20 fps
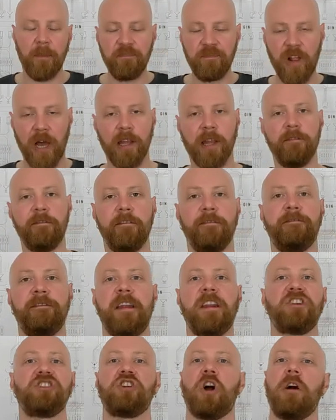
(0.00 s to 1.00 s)
I love the
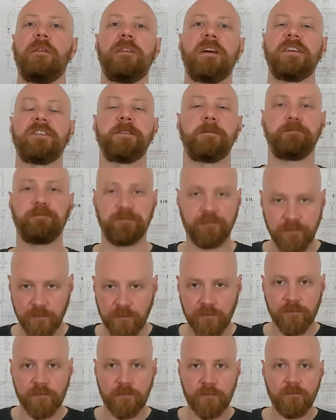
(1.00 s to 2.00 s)
finish on this
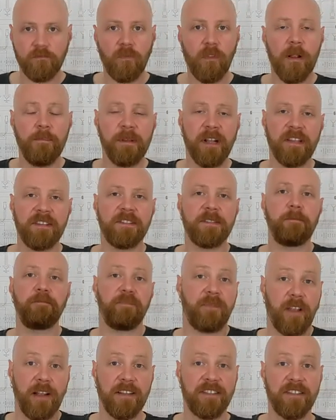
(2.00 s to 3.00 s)
because,
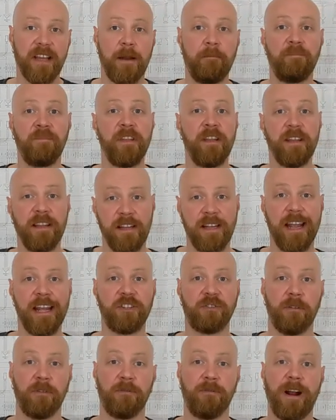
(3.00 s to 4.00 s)
like I said, it's
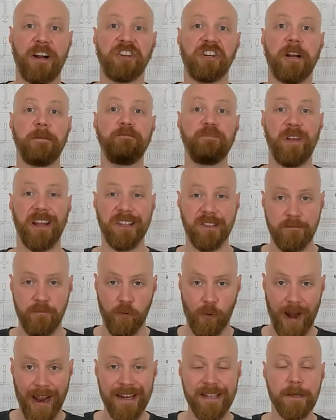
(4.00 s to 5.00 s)
refreshing, it's
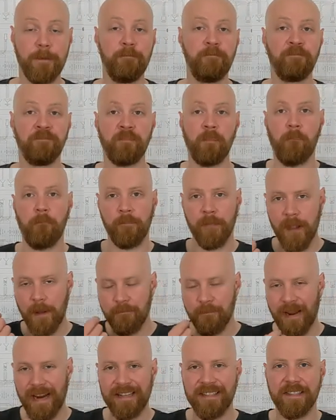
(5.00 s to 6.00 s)
bright,
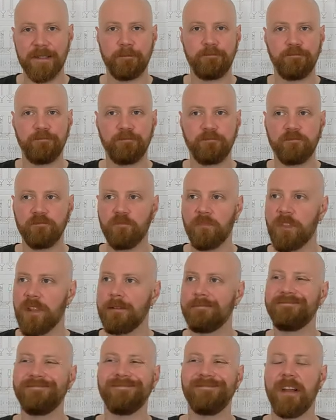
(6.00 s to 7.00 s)
but it's
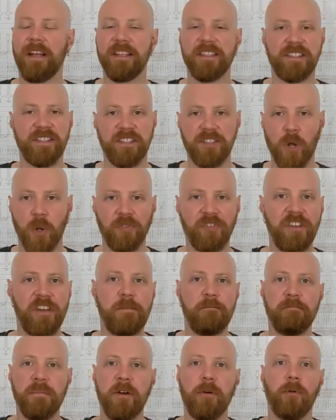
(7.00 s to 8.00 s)
salty
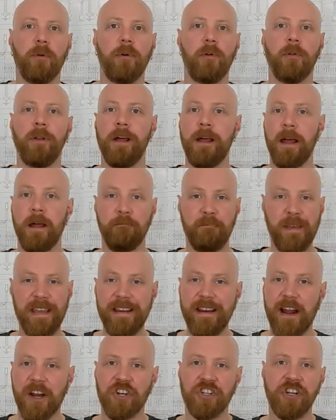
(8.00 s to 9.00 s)
mineral
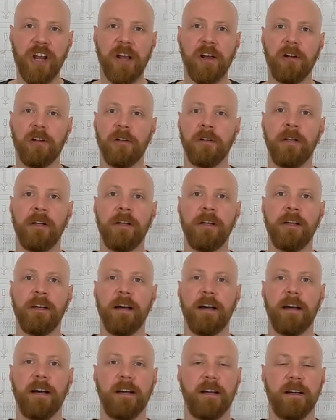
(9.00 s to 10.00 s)
peanut shell.
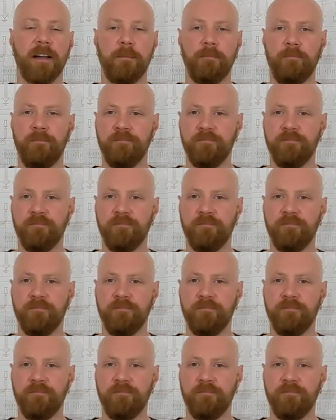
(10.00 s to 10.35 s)
Um,